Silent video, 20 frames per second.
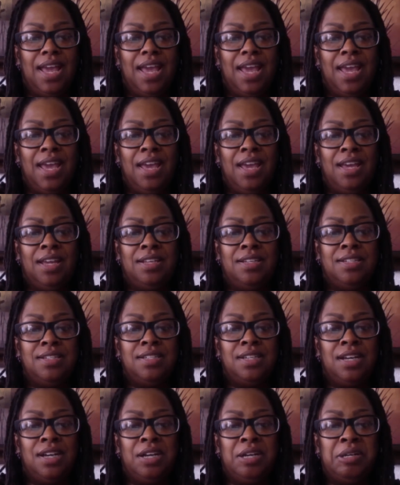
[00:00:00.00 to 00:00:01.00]
And
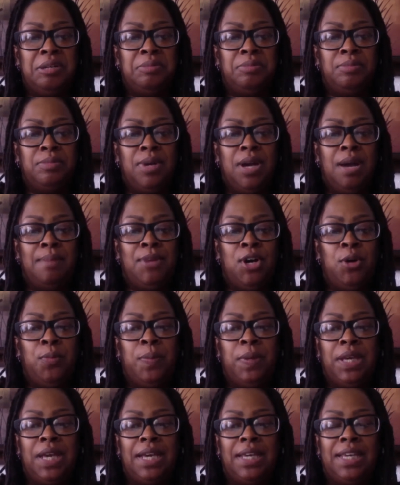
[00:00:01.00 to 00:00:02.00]
I'm
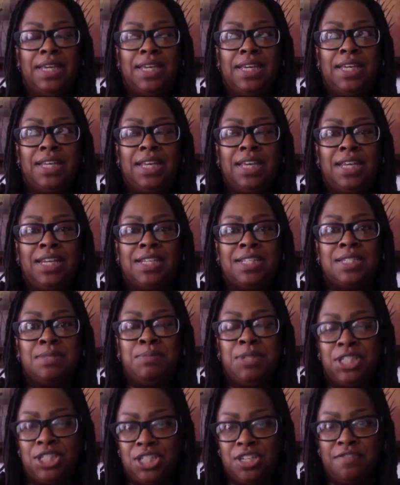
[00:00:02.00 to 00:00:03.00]
hoping I can get in as
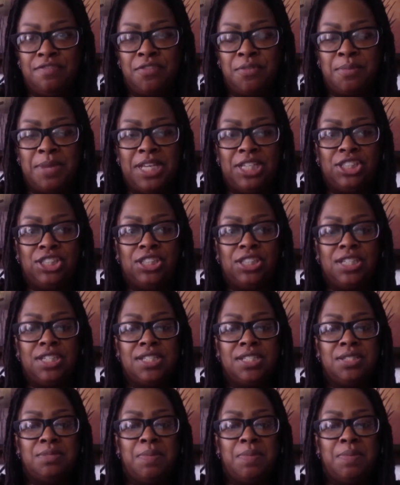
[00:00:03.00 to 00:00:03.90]
much information as